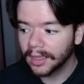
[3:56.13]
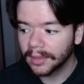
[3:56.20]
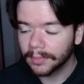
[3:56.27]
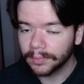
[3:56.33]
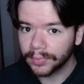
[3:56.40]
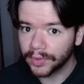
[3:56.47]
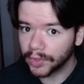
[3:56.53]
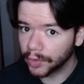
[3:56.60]

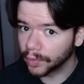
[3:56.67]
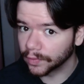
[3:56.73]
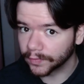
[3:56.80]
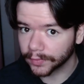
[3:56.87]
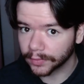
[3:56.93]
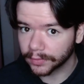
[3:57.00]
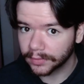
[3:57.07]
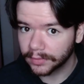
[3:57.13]

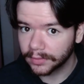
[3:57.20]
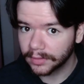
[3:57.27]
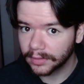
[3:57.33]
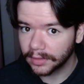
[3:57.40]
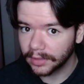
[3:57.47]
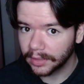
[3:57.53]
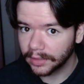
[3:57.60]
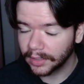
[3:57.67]
beautiful.
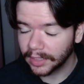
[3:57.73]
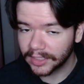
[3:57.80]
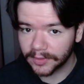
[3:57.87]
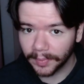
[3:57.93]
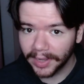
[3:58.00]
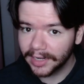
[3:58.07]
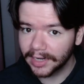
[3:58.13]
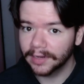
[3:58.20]
It's
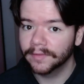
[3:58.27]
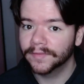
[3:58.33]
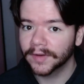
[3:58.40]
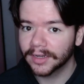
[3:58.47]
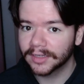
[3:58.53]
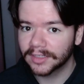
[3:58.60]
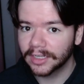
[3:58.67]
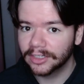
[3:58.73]
made in
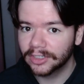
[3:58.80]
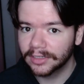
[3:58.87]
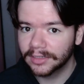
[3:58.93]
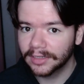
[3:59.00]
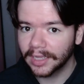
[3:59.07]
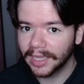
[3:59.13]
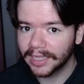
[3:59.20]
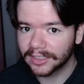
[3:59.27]
Fox
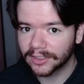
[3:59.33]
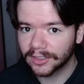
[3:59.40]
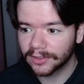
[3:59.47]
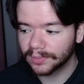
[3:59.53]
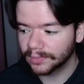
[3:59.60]
Engine. It's